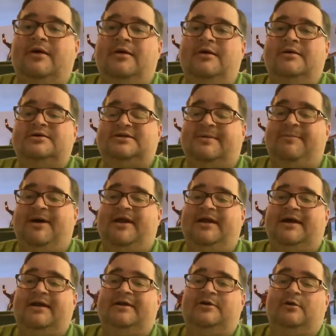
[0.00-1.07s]
Somebody got
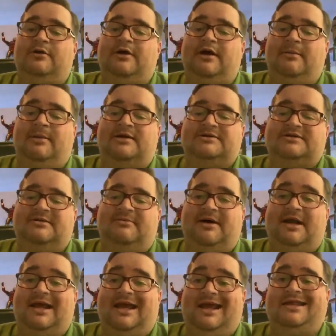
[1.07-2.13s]
a doorknob on somebody
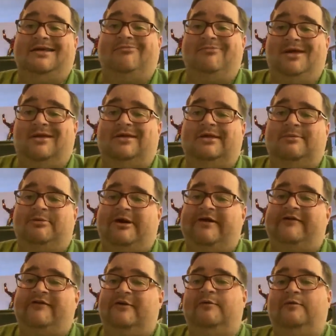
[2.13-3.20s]
in the middle of the practice
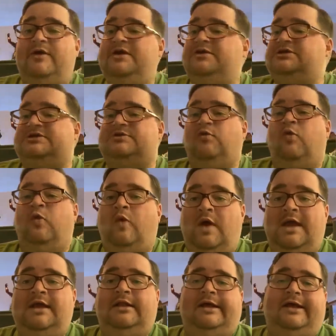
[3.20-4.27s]
field, and we just
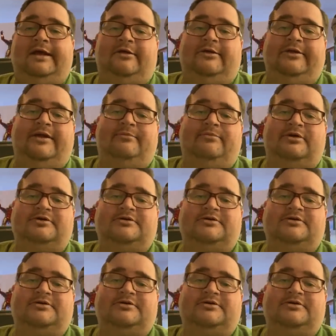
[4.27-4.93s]
waylaid on that person.